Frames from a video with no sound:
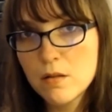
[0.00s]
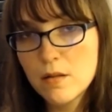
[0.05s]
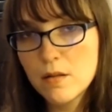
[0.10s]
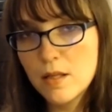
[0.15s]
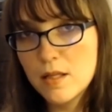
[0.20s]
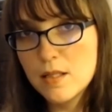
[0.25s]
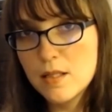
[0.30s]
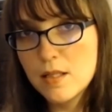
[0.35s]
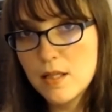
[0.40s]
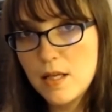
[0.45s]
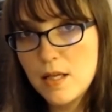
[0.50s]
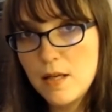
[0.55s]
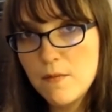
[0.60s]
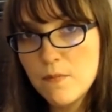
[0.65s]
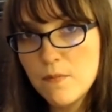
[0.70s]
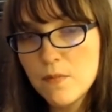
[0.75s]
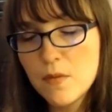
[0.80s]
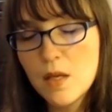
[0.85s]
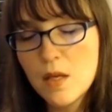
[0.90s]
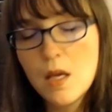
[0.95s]
than a city.
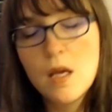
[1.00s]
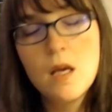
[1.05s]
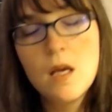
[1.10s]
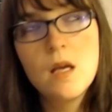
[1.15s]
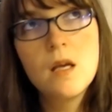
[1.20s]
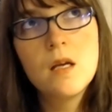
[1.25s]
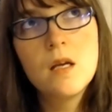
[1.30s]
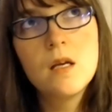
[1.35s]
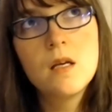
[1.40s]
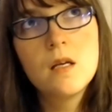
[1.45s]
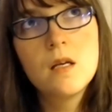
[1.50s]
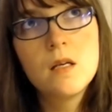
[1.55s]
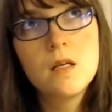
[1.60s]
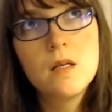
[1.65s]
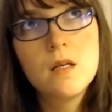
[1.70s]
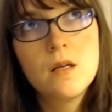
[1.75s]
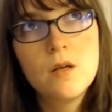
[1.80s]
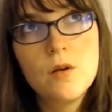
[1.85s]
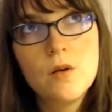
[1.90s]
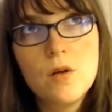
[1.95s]

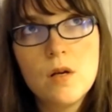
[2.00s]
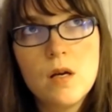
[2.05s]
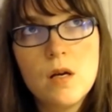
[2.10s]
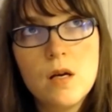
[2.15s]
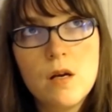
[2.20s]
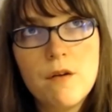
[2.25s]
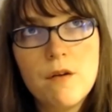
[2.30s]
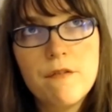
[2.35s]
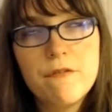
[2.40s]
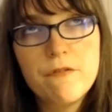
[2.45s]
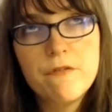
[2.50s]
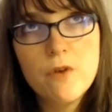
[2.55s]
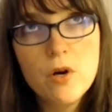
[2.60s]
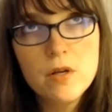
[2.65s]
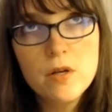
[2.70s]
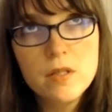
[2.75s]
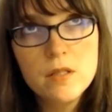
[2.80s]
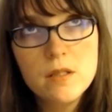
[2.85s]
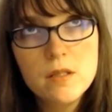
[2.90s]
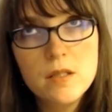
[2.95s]

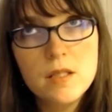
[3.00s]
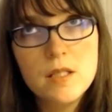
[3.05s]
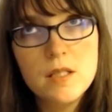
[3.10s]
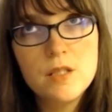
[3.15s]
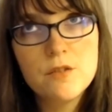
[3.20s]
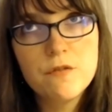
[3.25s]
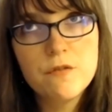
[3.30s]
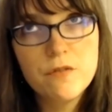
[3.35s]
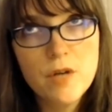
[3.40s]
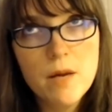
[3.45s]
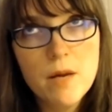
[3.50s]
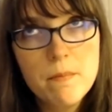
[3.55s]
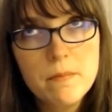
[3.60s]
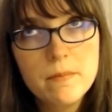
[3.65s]
Von is from.